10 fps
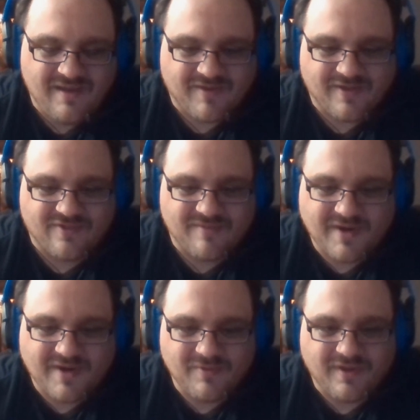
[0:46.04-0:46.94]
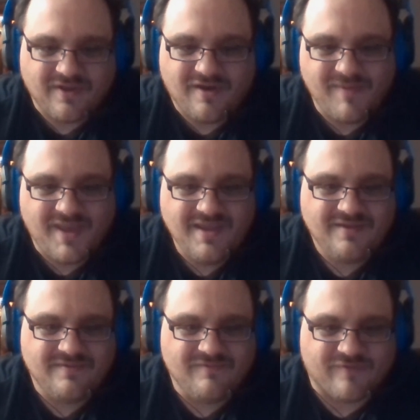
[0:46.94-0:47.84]
because somebody would call
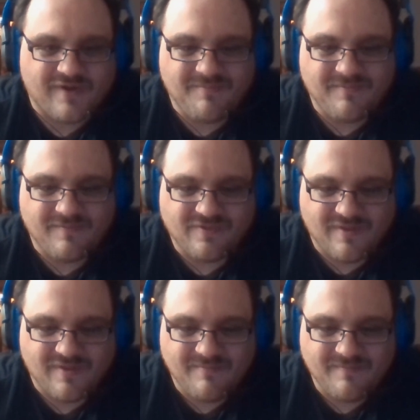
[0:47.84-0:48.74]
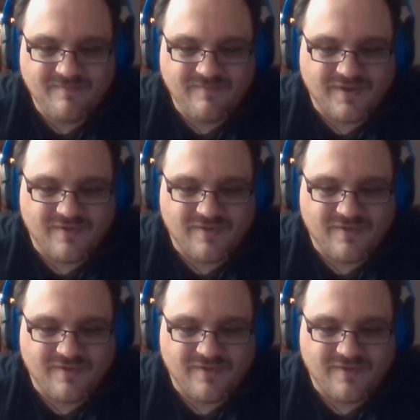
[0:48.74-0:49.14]
me from some,